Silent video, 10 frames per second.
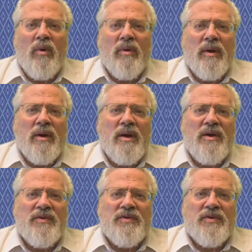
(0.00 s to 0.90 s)

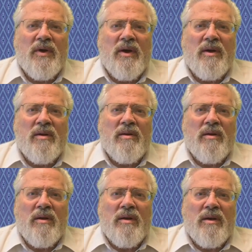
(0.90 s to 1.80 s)
is
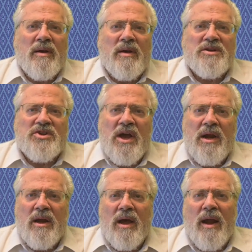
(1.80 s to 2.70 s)

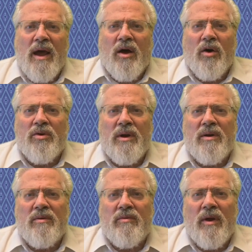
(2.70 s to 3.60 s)
seen and echoed
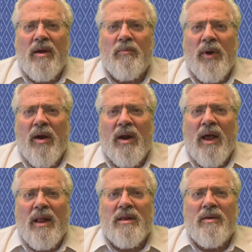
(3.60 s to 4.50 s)
and
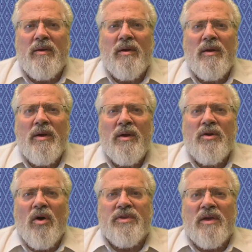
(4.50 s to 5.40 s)
paralleled.
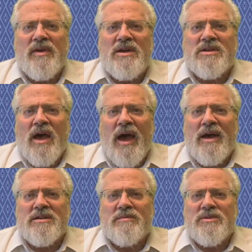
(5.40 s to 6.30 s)
Note that these
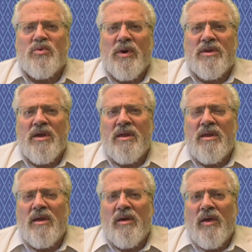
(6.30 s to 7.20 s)
chiasms
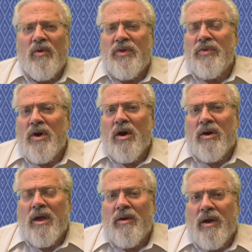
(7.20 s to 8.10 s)
there
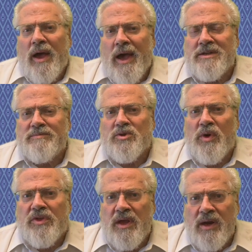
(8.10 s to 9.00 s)
are chiasms
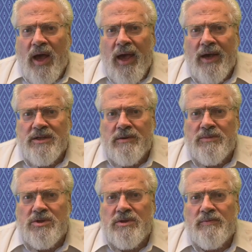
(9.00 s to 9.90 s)
within
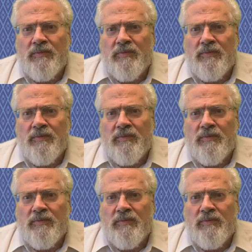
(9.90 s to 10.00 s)
chiasms.